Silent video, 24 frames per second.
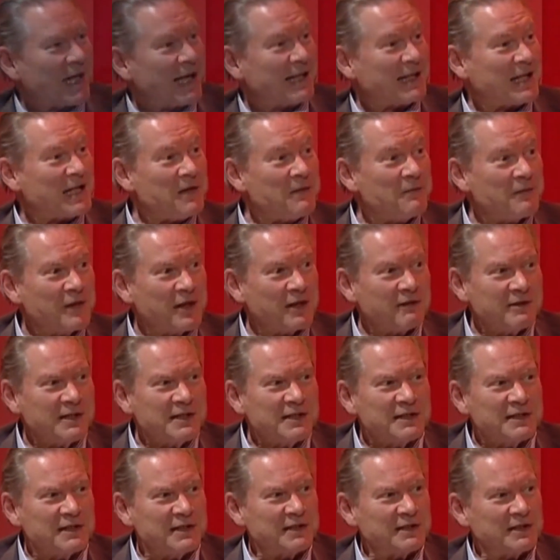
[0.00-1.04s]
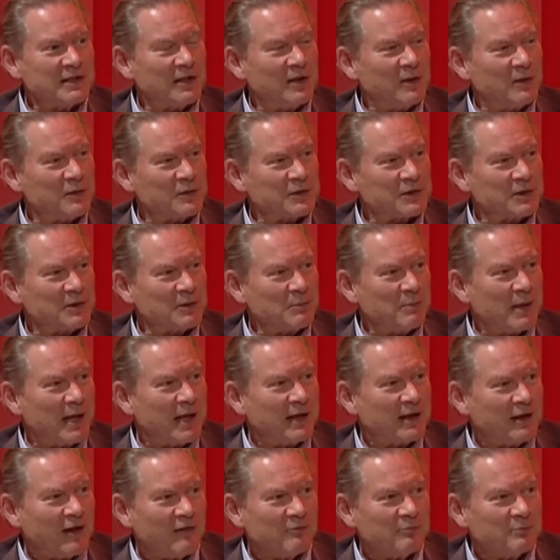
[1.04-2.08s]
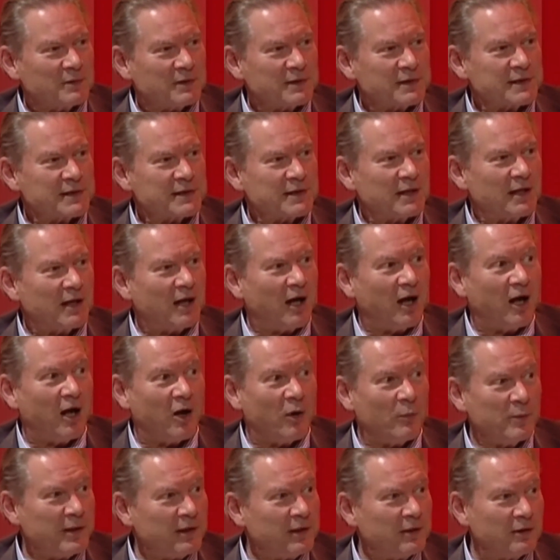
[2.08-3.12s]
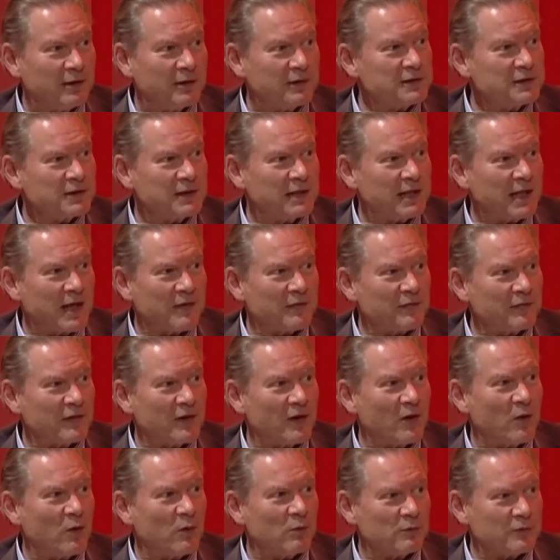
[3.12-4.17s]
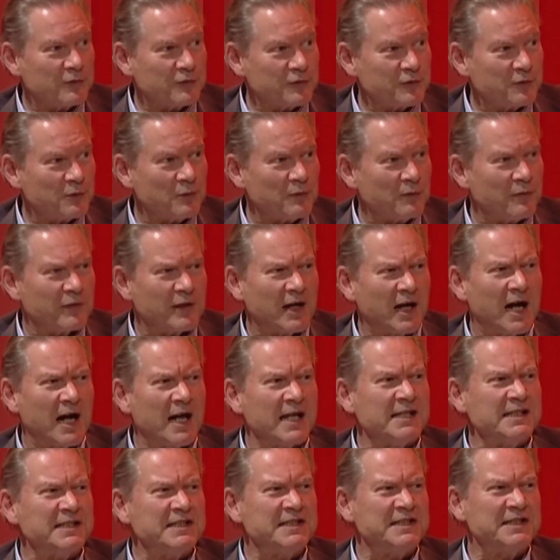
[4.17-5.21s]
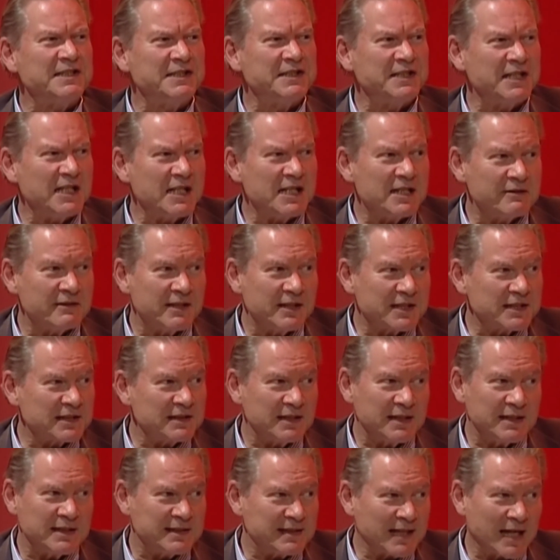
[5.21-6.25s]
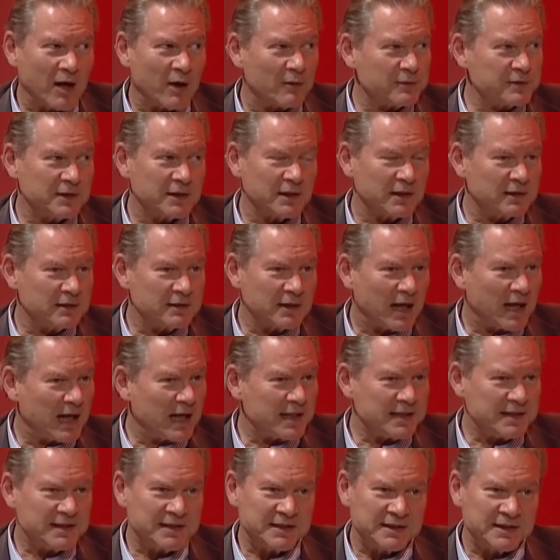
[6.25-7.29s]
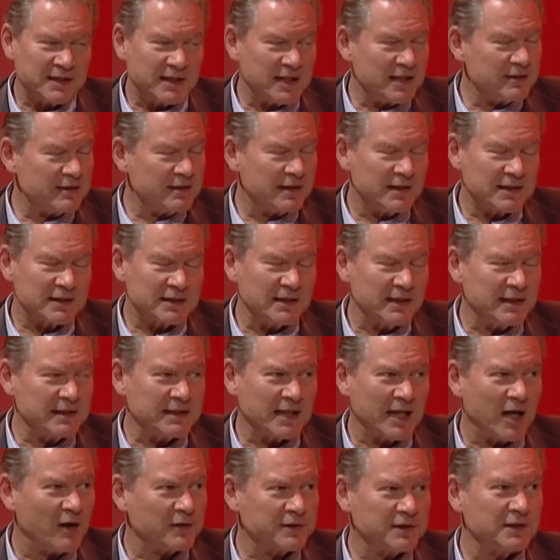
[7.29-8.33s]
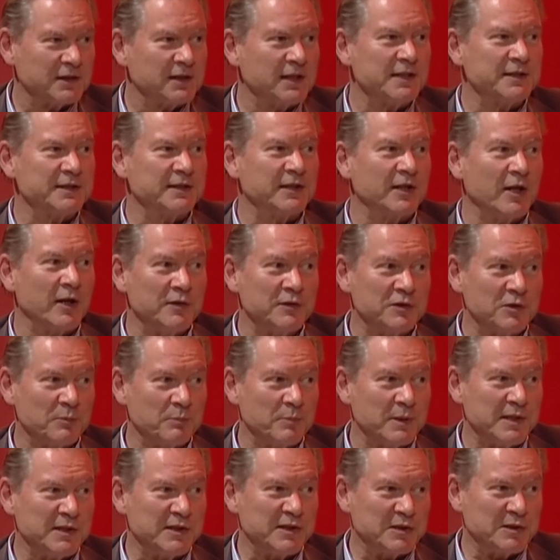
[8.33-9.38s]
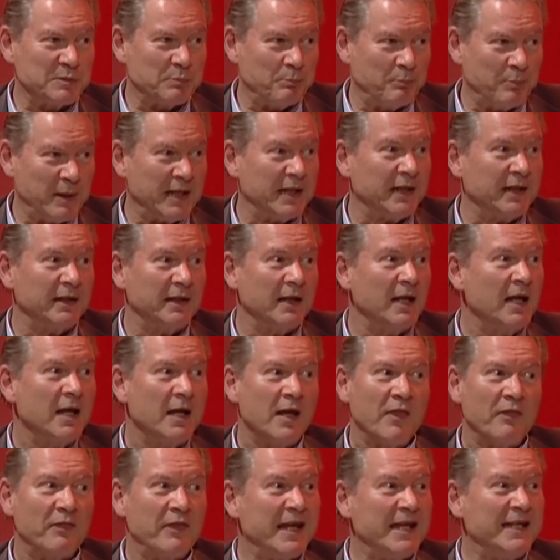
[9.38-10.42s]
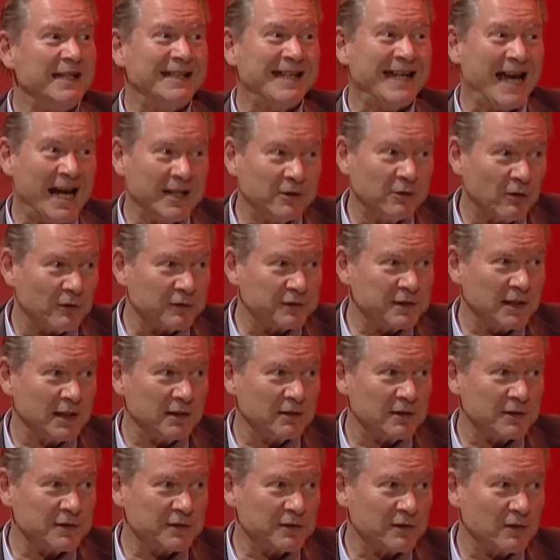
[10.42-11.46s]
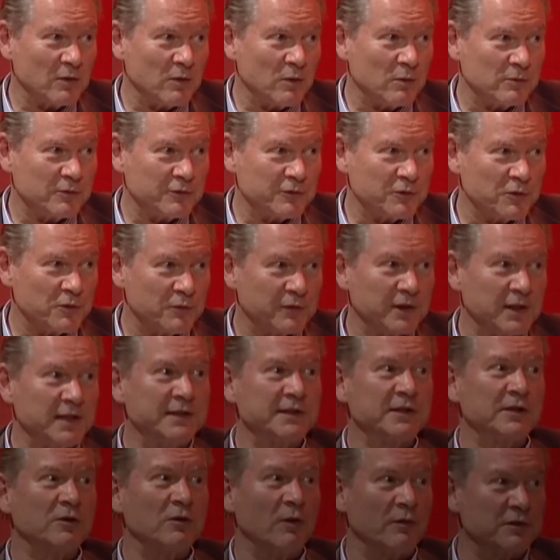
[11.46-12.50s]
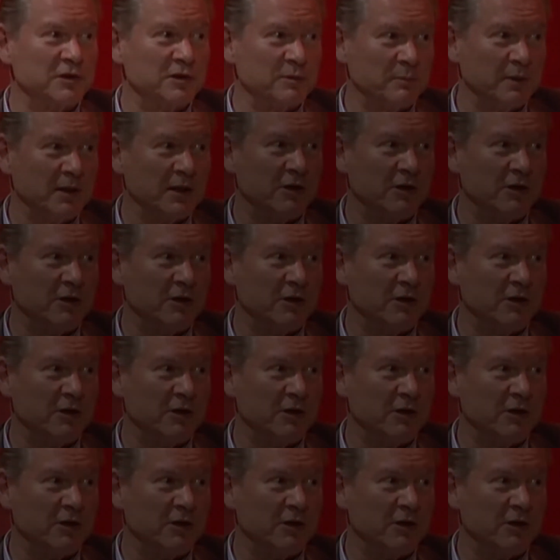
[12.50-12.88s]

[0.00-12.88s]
and if there is disclosure by governments, are we going to get the whole truth? I seriously doubt it. I seriously doubt it. There's going to be spin. They cannot tell us the whole truth. It's got to be